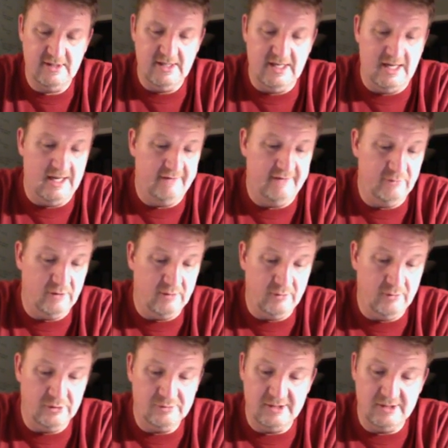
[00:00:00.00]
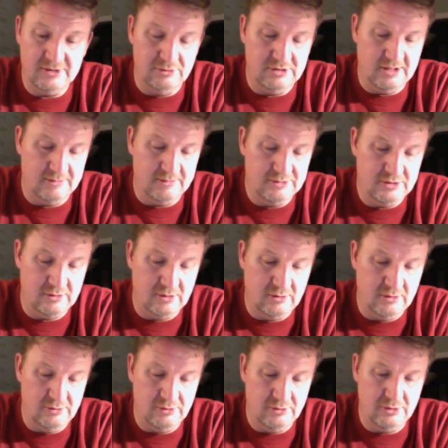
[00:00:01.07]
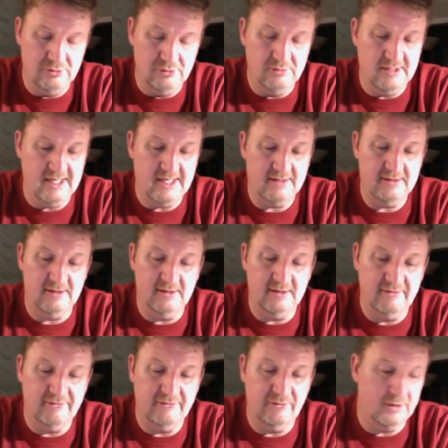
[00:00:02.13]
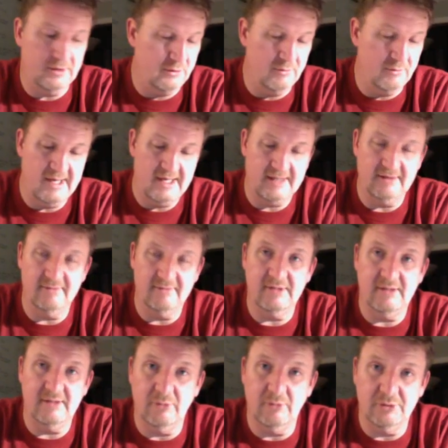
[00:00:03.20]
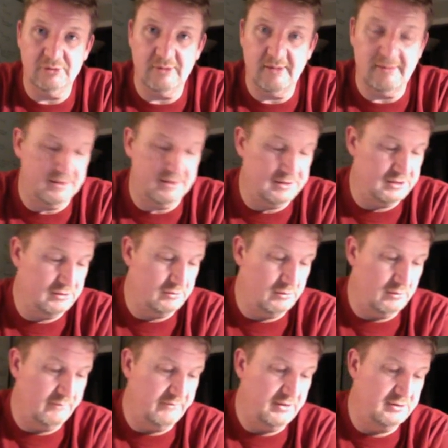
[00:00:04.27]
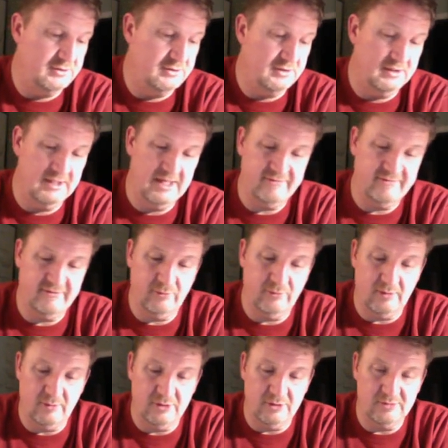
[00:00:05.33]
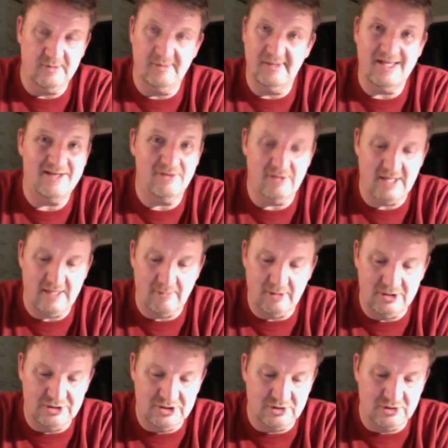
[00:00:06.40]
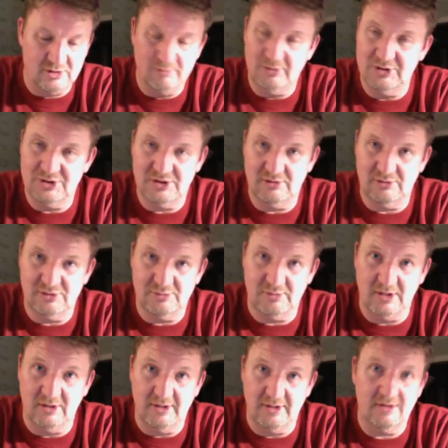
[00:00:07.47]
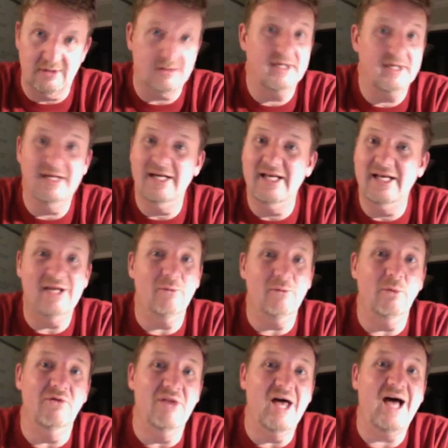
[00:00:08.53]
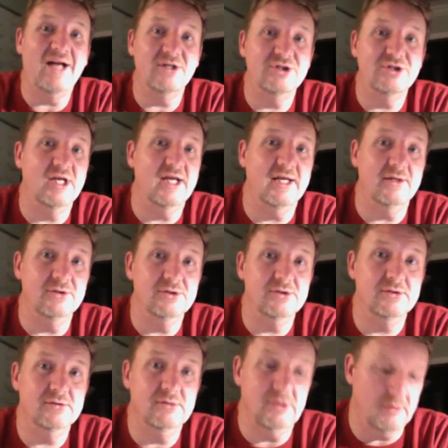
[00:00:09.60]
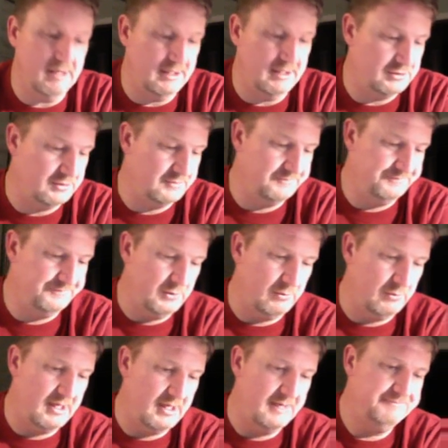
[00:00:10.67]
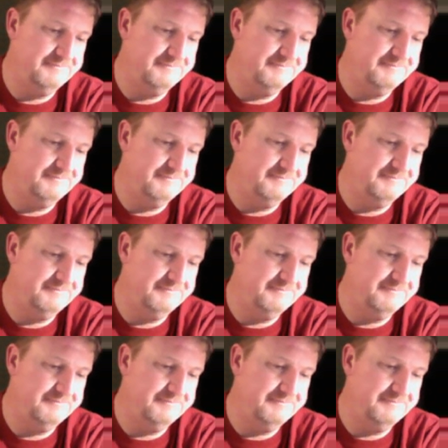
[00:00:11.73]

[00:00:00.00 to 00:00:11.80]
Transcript: If you want to multiply 2 times 0, you can do that. And then if you want to go back and multiply by the 0 over here to the left, if you want to multiply by that, you can. But it's just going to put zeros below here. It will not change your answer. Okay?